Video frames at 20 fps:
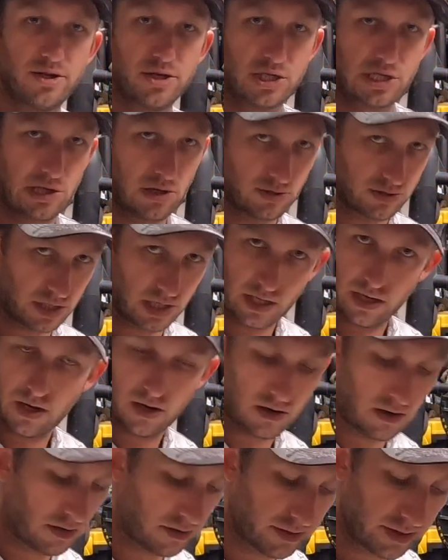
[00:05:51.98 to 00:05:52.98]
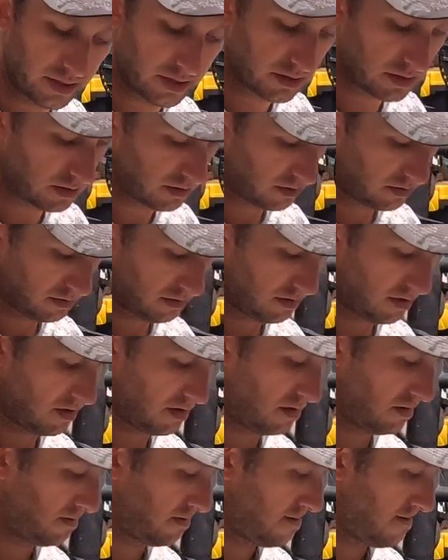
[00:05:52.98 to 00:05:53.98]
the slow sink on all these.
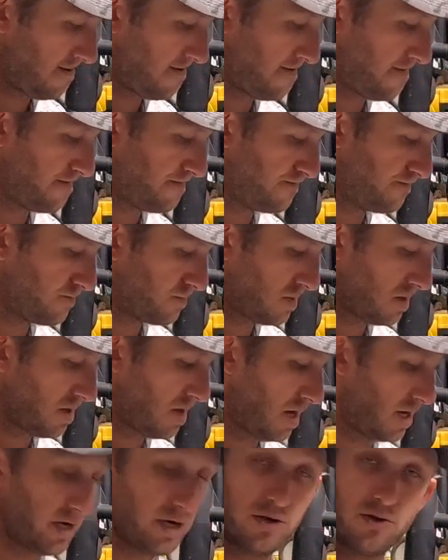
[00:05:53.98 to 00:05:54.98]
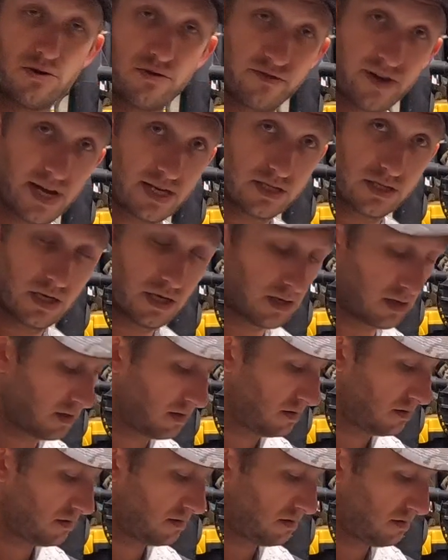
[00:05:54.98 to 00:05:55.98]
I didn't do the fast sink
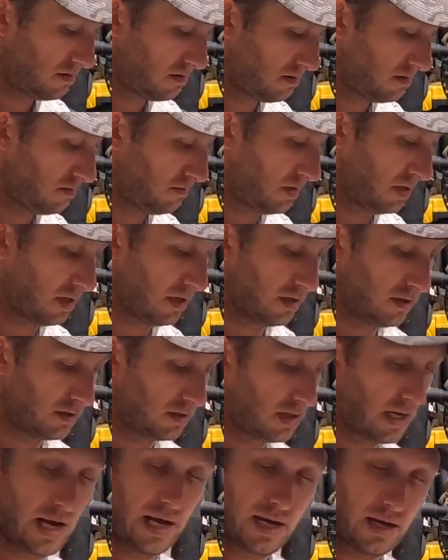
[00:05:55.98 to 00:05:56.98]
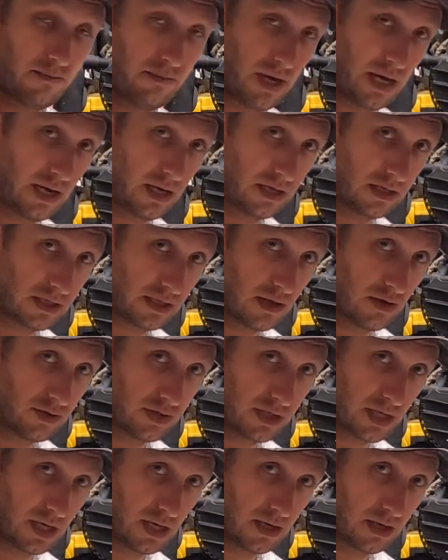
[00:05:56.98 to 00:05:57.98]
because I can make a slow
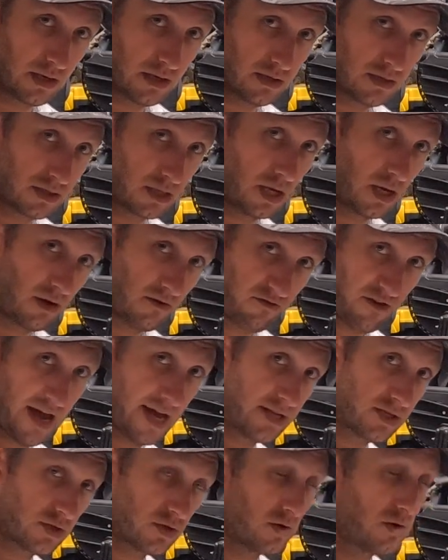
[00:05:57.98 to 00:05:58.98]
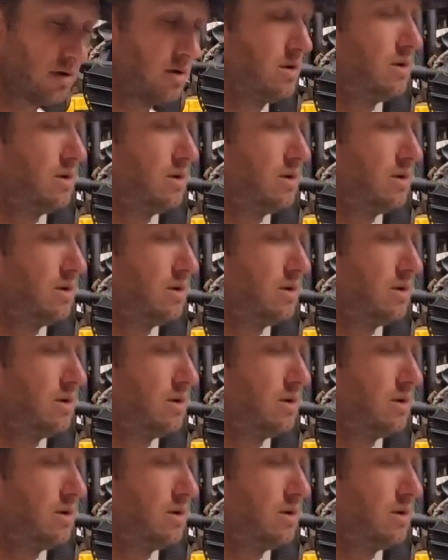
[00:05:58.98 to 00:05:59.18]
sink faster,